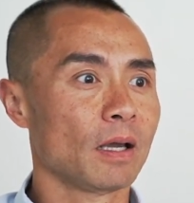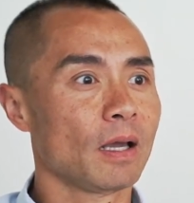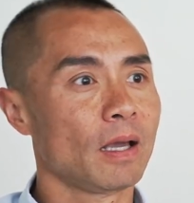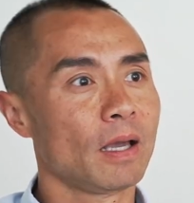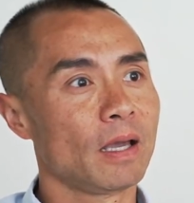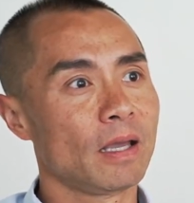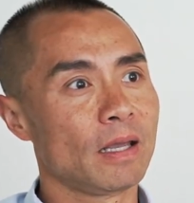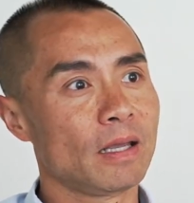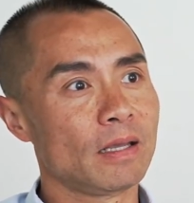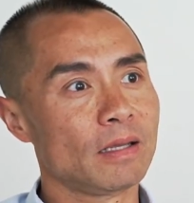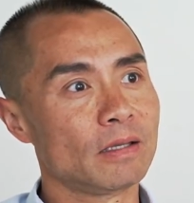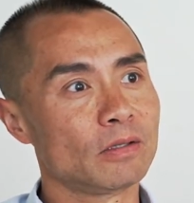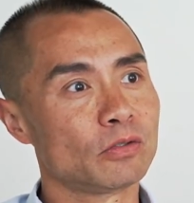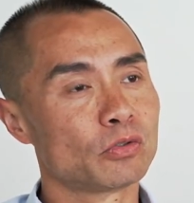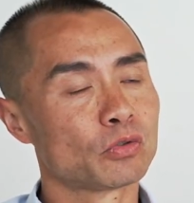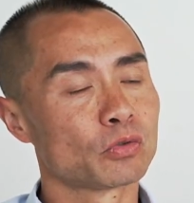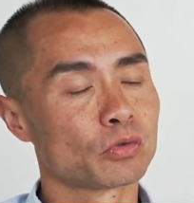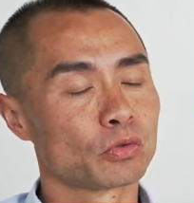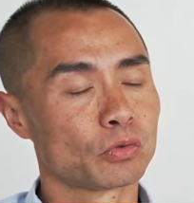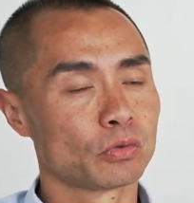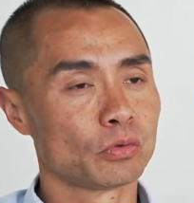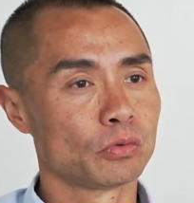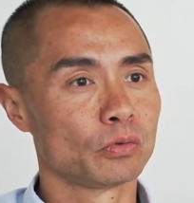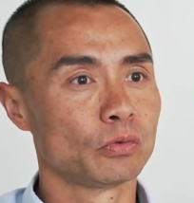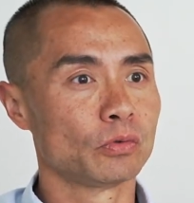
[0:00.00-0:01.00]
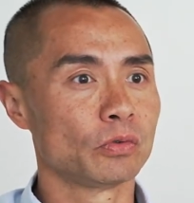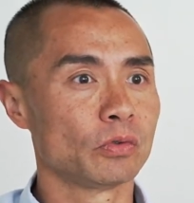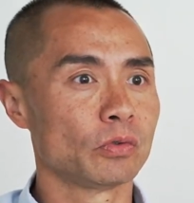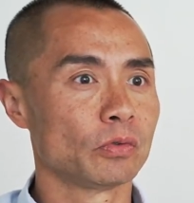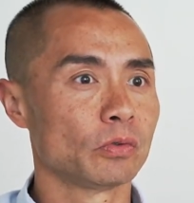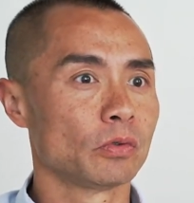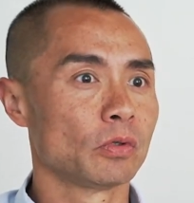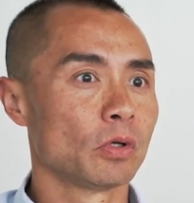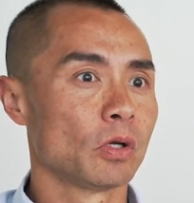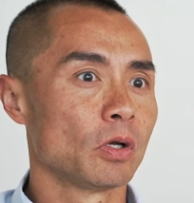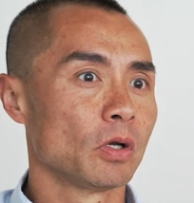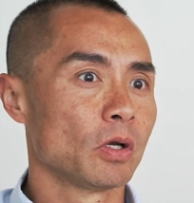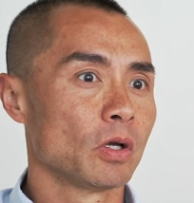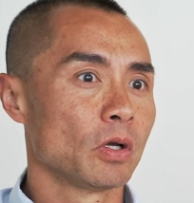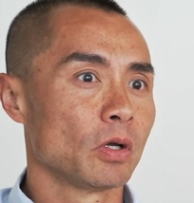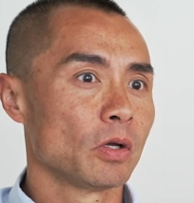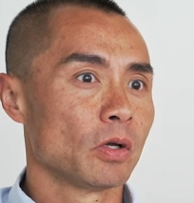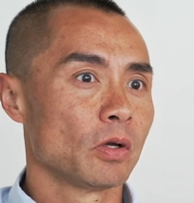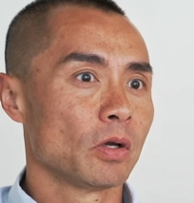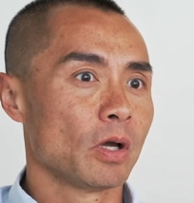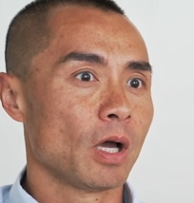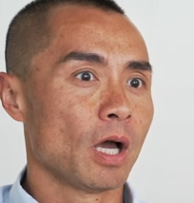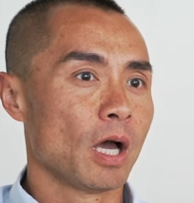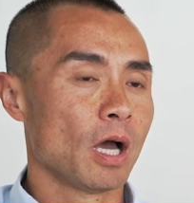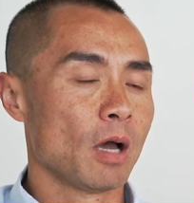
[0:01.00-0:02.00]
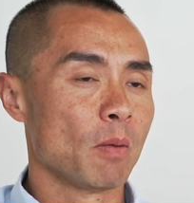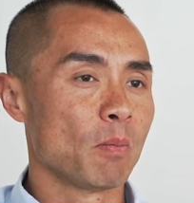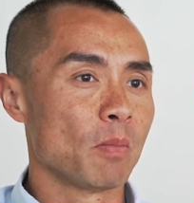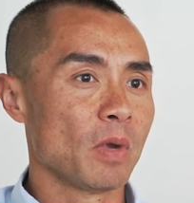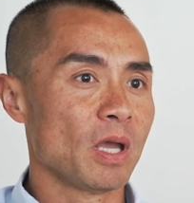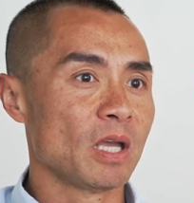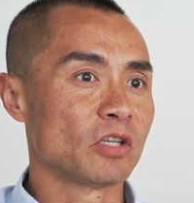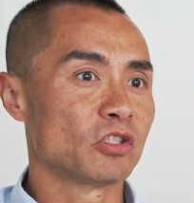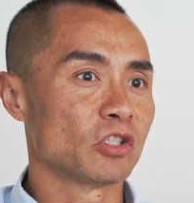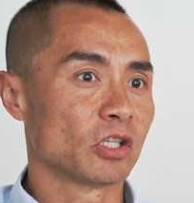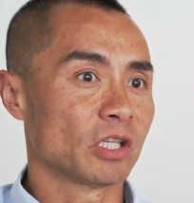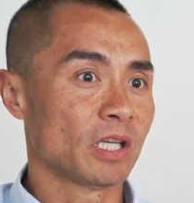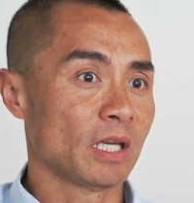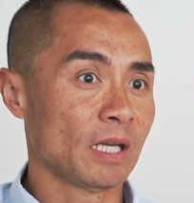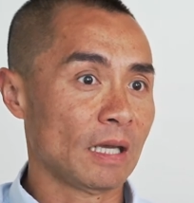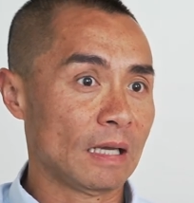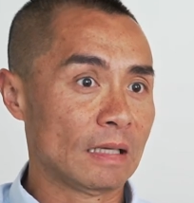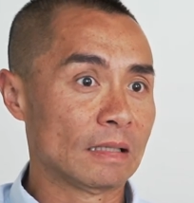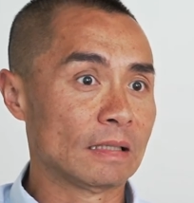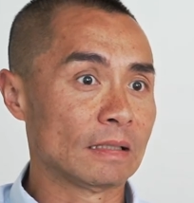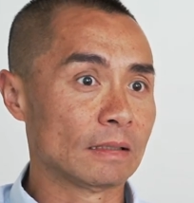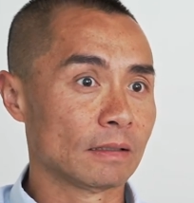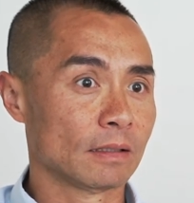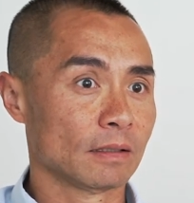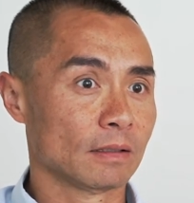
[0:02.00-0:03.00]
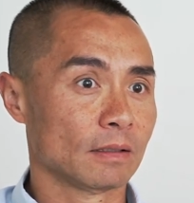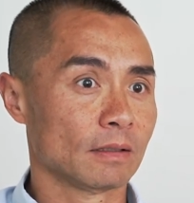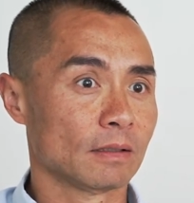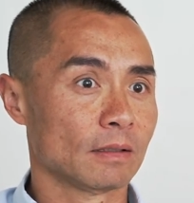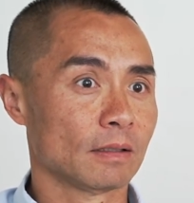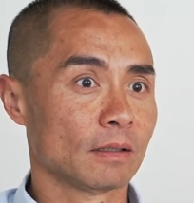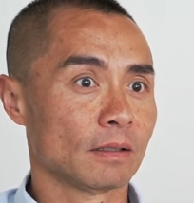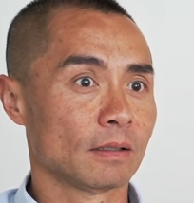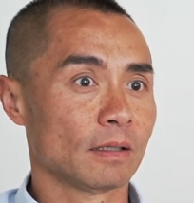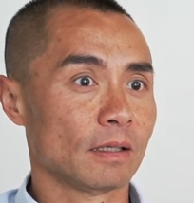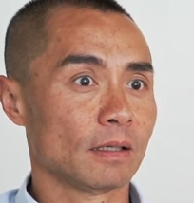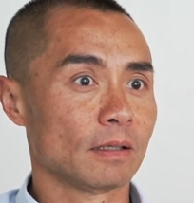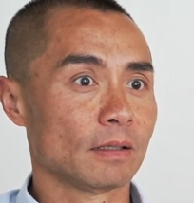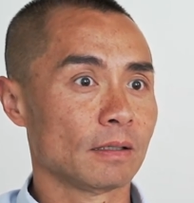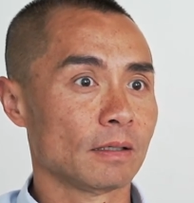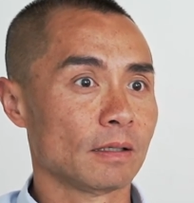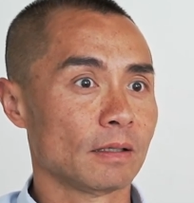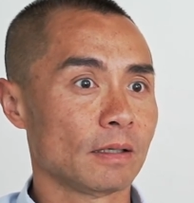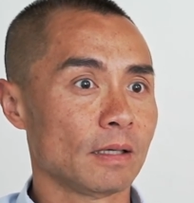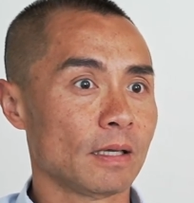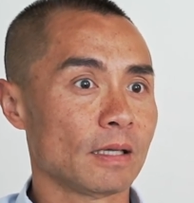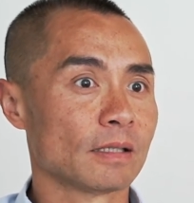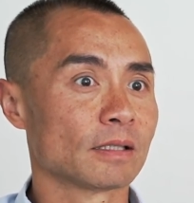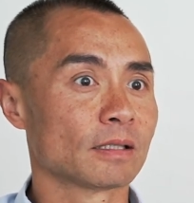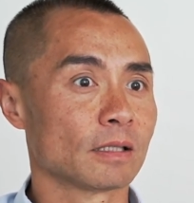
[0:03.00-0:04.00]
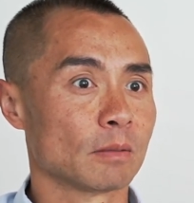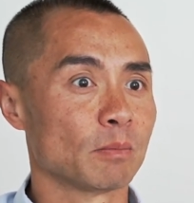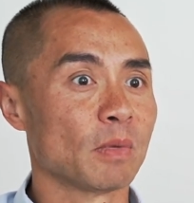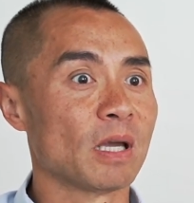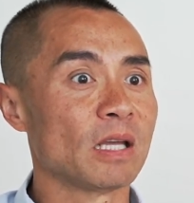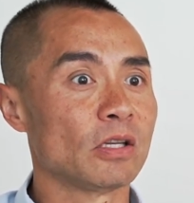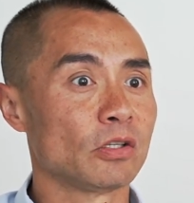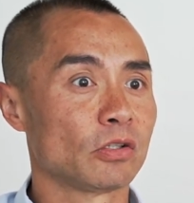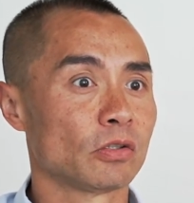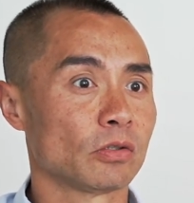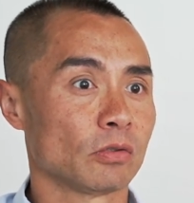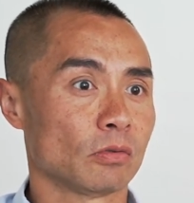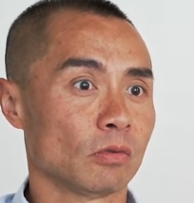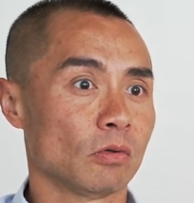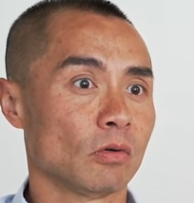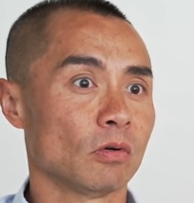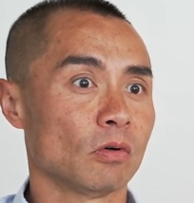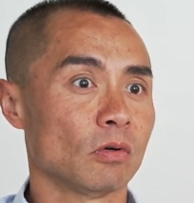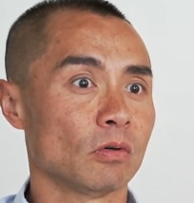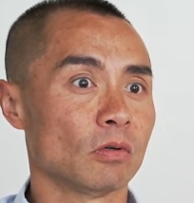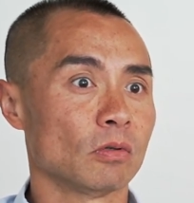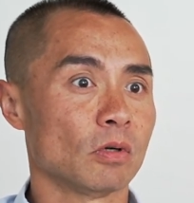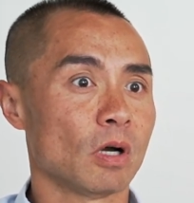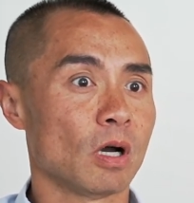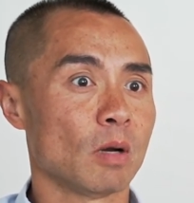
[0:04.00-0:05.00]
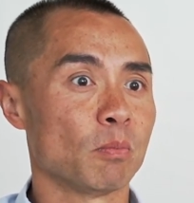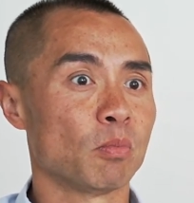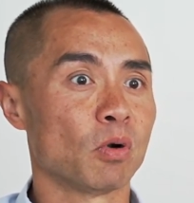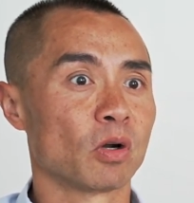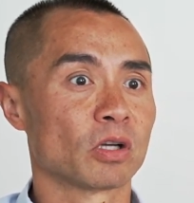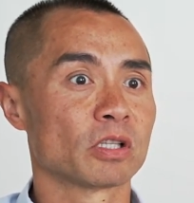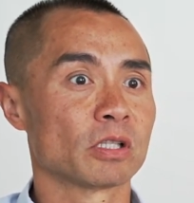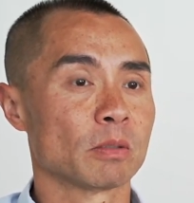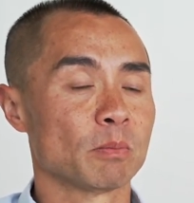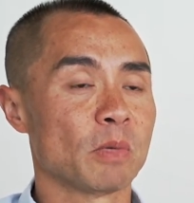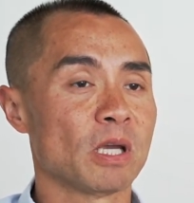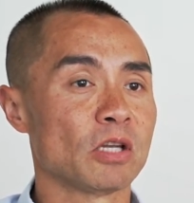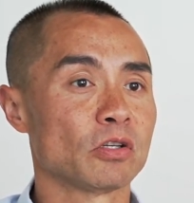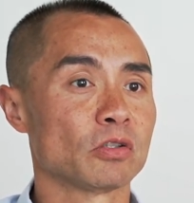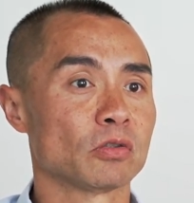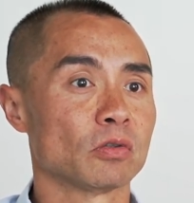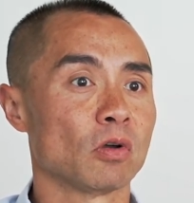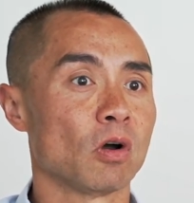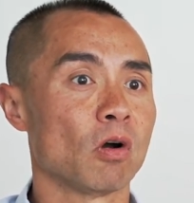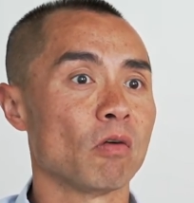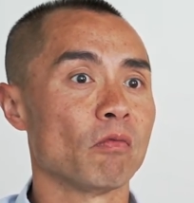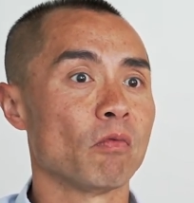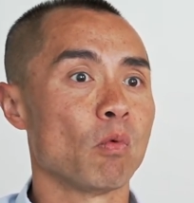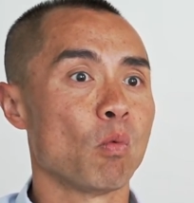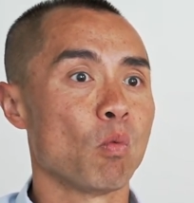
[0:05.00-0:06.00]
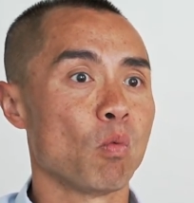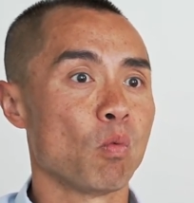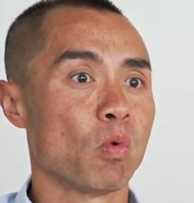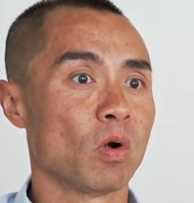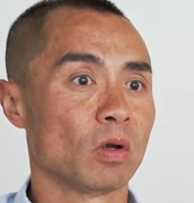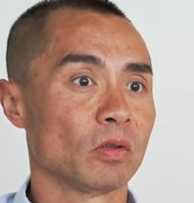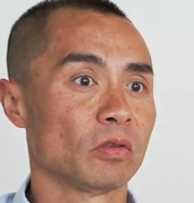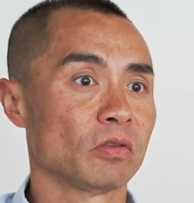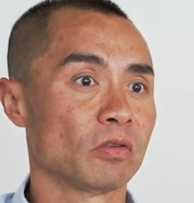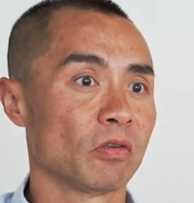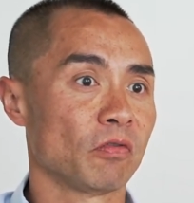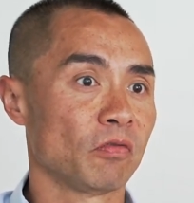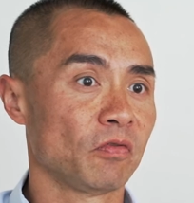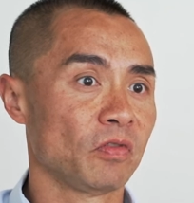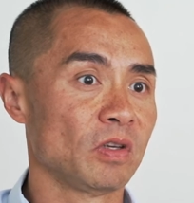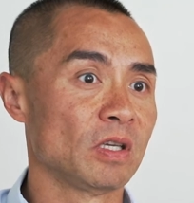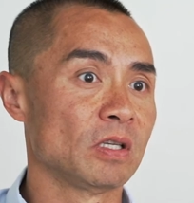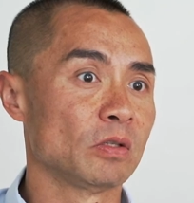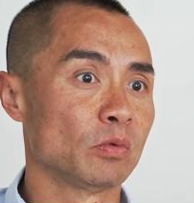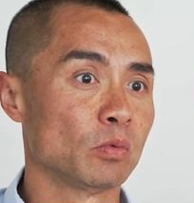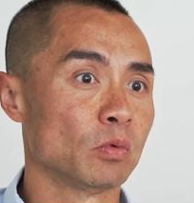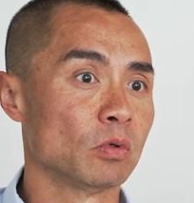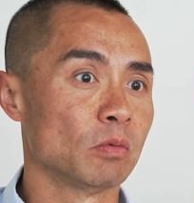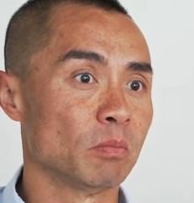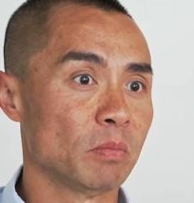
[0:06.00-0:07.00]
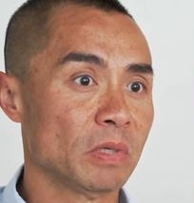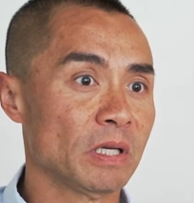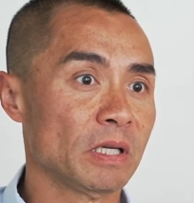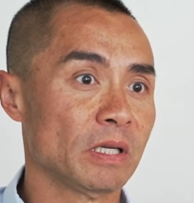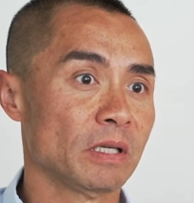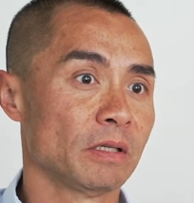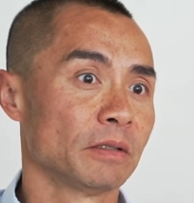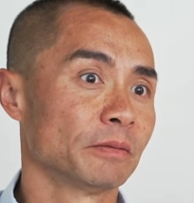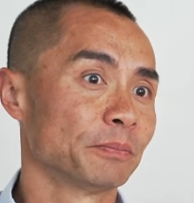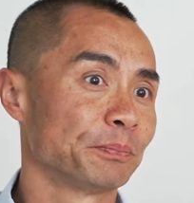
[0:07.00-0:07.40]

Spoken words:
a true educated estimation or approximation of what the fees will be,